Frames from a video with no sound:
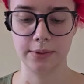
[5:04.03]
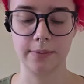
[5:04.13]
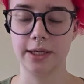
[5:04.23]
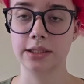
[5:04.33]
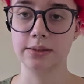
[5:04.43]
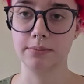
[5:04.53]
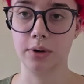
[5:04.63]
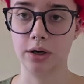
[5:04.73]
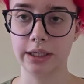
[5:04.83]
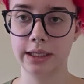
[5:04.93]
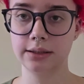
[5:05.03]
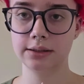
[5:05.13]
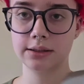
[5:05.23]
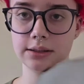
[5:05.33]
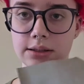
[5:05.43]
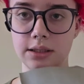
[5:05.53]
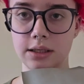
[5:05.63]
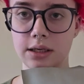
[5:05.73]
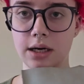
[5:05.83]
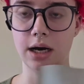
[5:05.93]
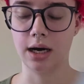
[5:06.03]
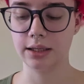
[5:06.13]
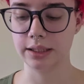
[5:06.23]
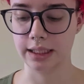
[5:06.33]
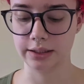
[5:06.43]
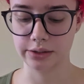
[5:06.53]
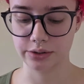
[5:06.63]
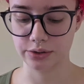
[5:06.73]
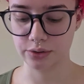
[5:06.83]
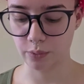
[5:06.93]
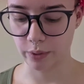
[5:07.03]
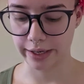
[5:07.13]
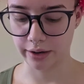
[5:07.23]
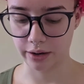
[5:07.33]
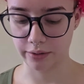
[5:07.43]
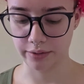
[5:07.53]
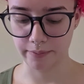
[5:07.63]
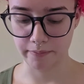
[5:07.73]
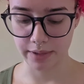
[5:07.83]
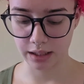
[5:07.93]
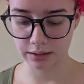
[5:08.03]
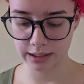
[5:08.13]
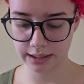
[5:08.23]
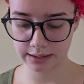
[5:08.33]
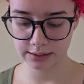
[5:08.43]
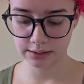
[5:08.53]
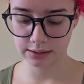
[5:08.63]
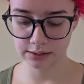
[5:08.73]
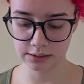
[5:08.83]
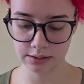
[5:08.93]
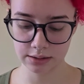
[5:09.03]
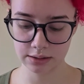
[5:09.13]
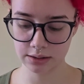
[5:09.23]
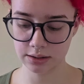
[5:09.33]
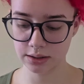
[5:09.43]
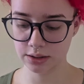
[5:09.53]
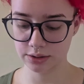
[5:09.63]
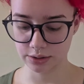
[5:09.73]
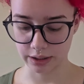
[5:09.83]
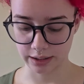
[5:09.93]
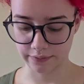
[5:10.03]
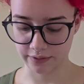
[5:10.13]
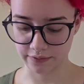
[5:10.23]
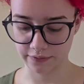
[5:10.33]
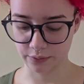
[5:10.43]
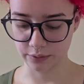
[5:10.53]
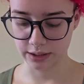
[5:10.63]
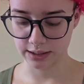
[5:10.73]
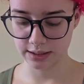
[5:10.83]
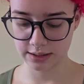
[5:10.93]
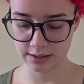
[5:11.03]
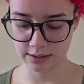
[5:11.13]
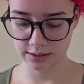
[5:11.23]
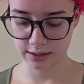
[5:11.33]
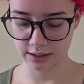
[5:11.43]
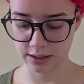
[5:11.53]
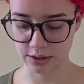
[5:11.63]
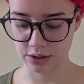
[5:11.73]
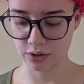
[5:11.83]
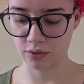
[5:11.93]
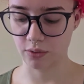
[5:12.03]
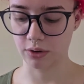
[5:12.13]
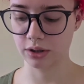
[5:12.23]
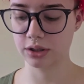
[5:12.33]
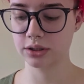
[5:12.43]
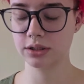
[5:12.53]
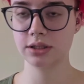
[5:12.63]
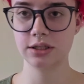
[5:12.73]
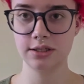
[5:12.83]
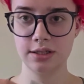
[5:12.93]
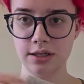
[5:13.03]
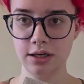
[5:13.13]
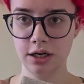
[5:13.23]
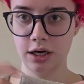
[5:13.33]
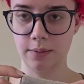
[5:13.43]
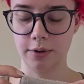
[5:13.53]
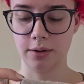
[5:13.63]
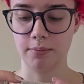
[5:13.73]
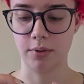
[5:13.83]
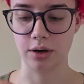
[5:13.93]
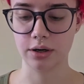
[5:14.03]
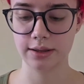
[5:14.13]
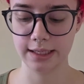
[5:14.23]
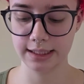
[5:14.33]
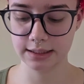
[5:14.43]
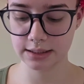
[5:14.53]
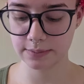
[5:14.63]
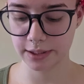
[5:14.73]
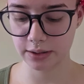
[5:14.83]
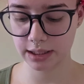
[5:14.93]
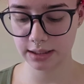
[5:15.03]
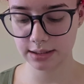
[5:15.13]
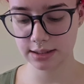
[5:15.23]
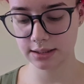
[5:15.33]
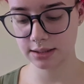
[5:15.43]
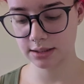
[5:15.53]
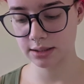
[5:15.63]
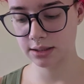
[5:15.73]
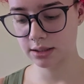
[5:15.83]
is I'm gonna make some markings on these where the middle is, so like if I fold this into quarters, I'm gonna mark these spots,